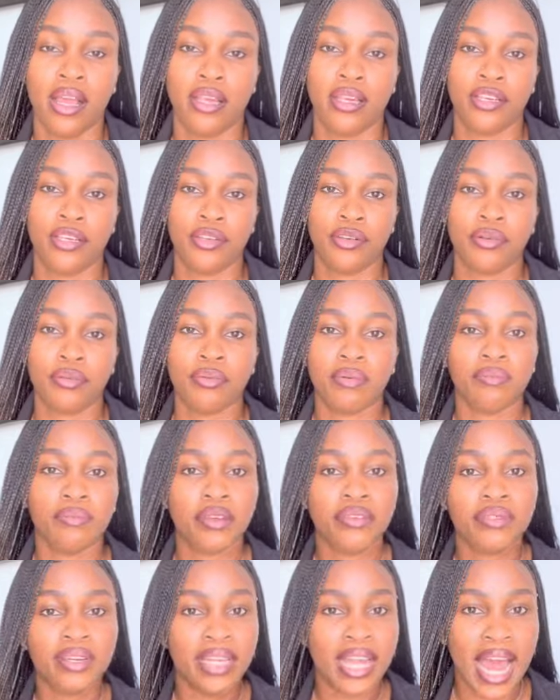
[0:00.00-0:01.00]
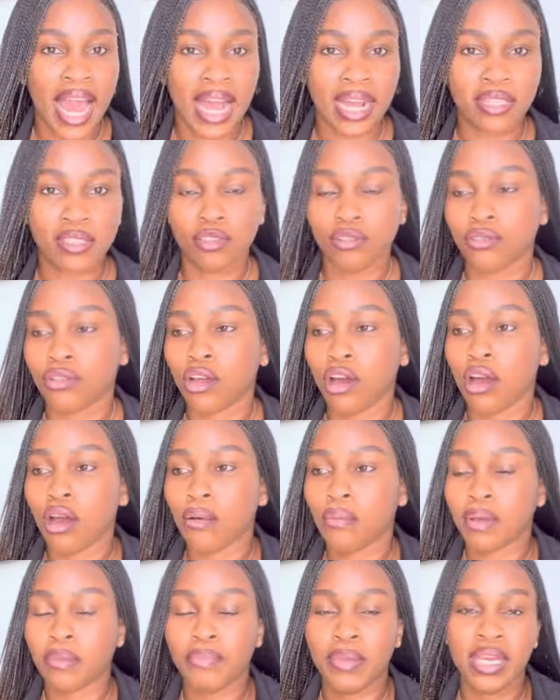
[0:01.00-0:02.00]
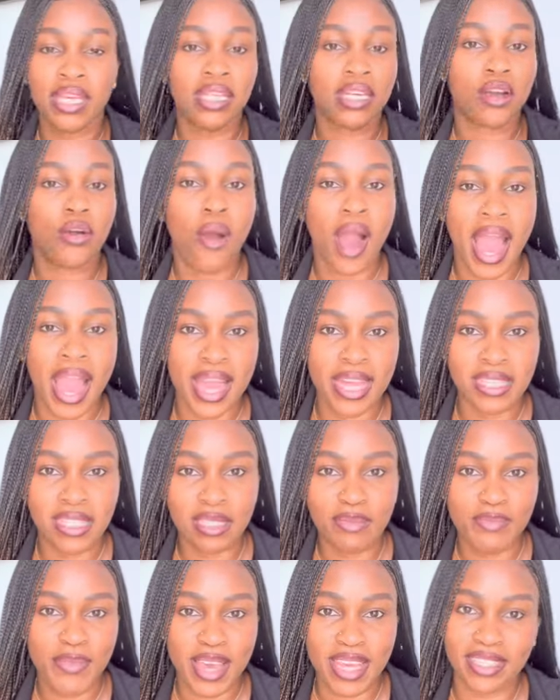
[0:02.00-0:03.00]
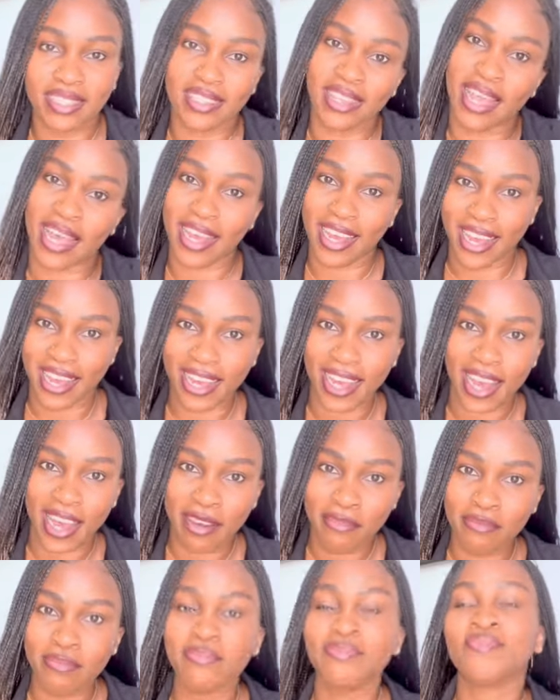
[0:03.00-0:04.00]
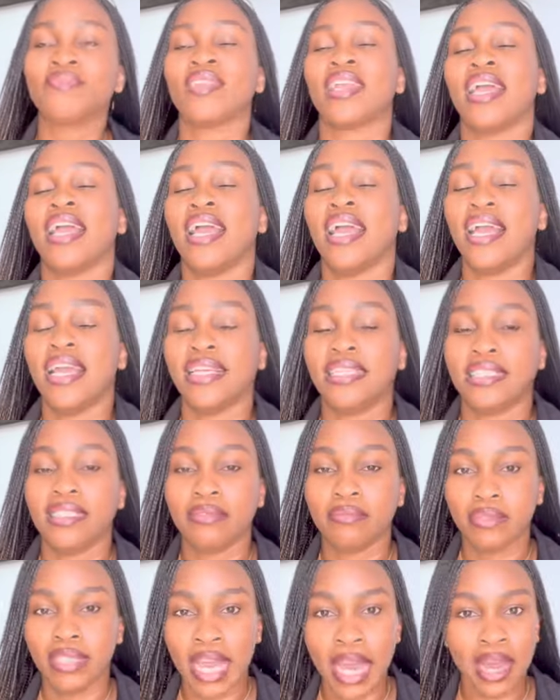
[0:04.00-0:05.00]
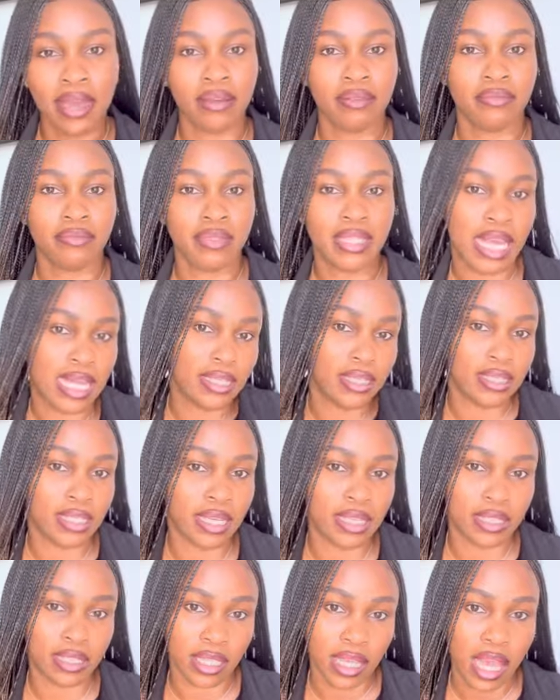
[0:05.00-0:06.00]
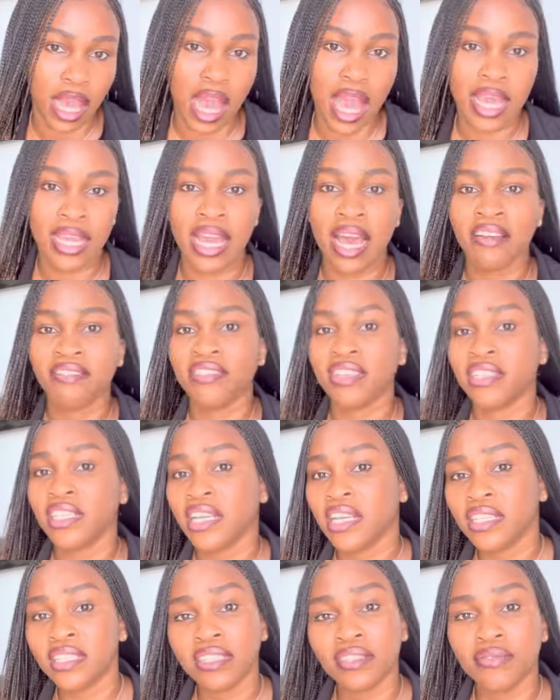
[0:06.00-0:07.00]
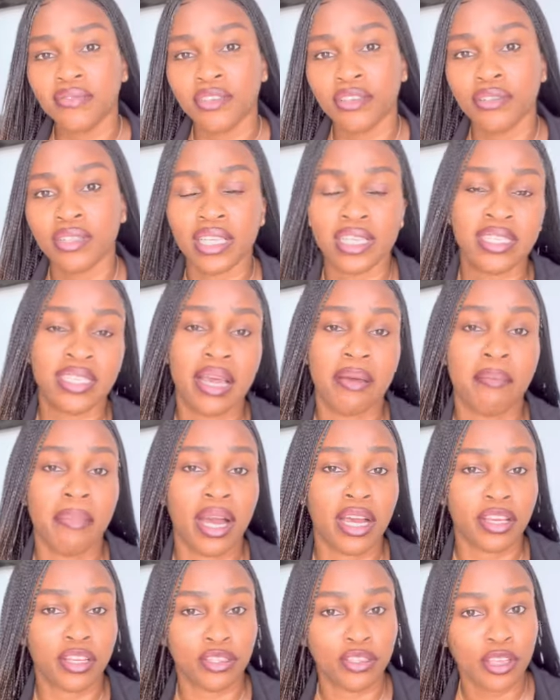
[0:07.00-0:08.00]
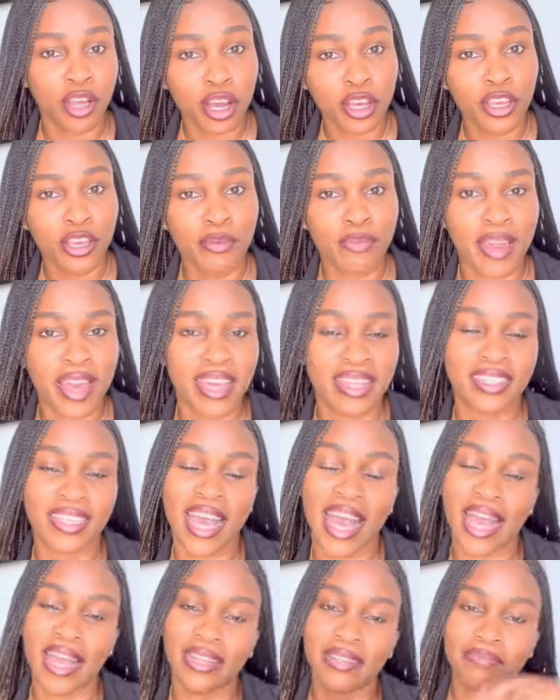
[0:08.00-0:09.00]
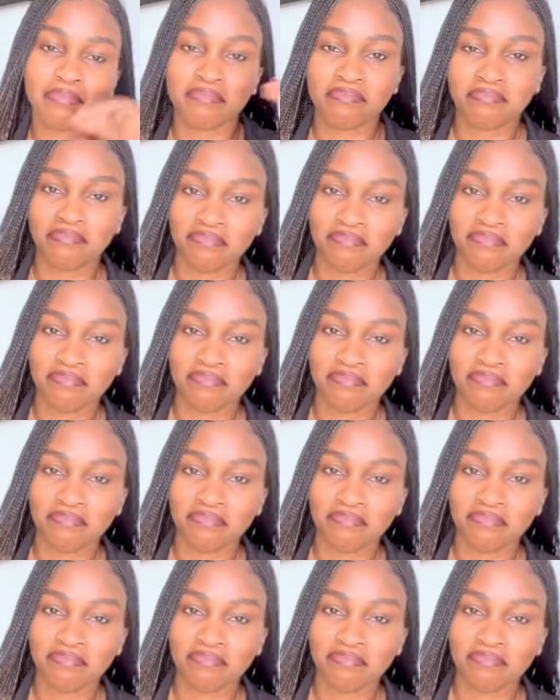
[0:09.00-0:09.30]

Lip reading: you know, be relaxed, not be in a quiet space like I am. And yeah, that's it. And after the interview, they sent back your document. And